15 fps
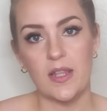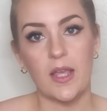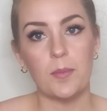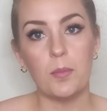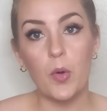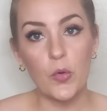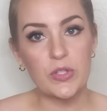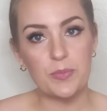Like
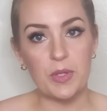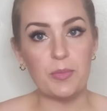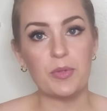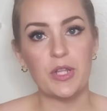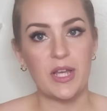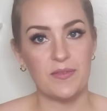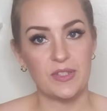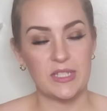most
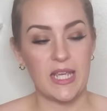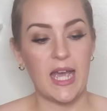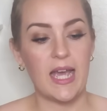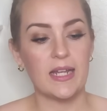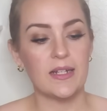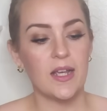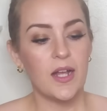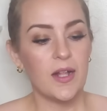people have
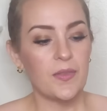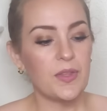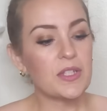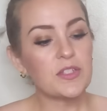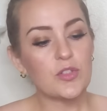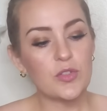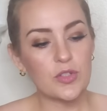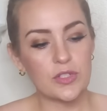said,
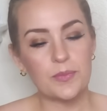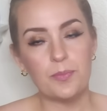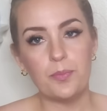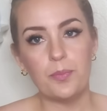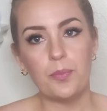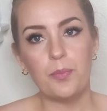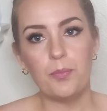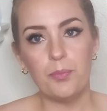this looks
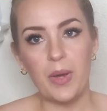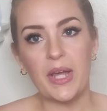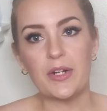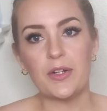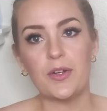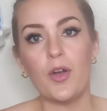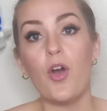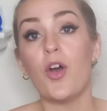
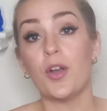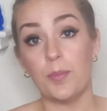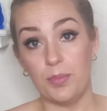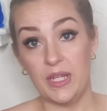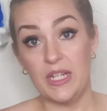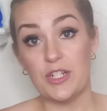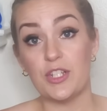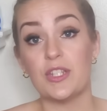better on a
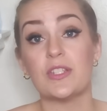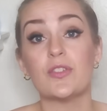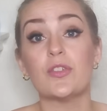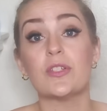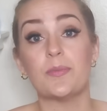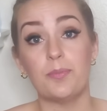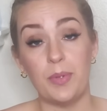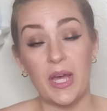beach. This
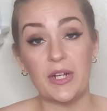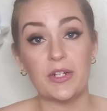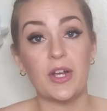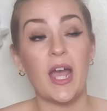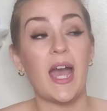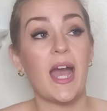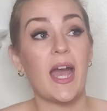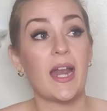looks
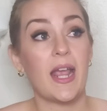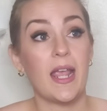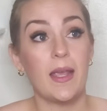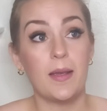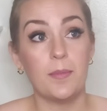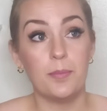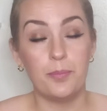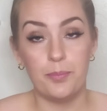better at
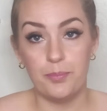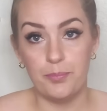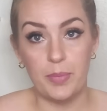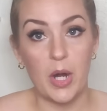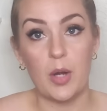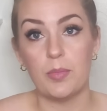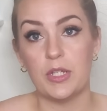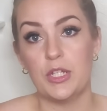a
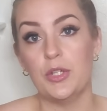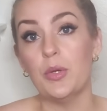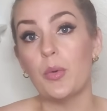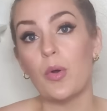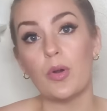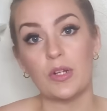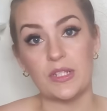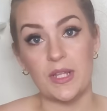barbecue
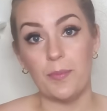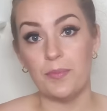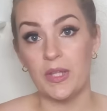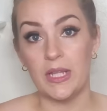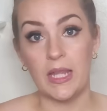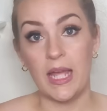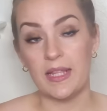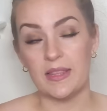or
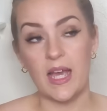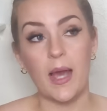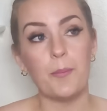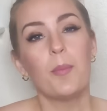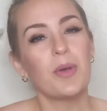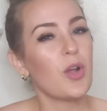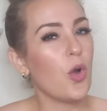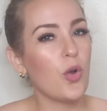something like
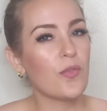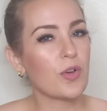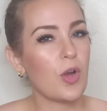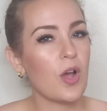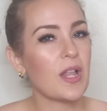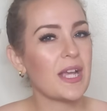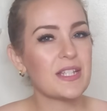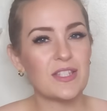that. But
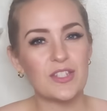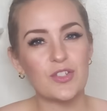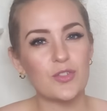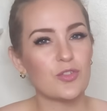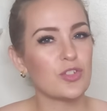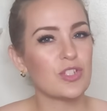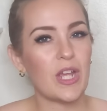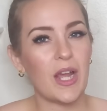overall, I
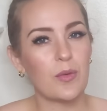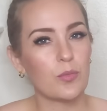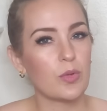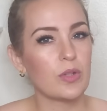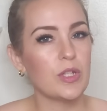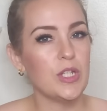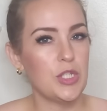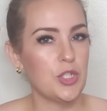still just, I
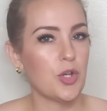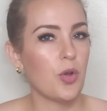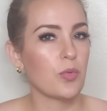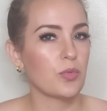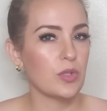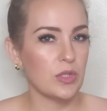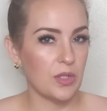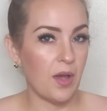really
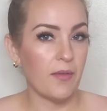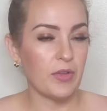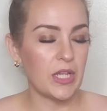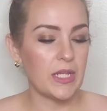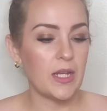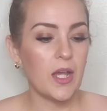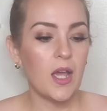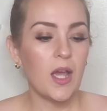don't love it.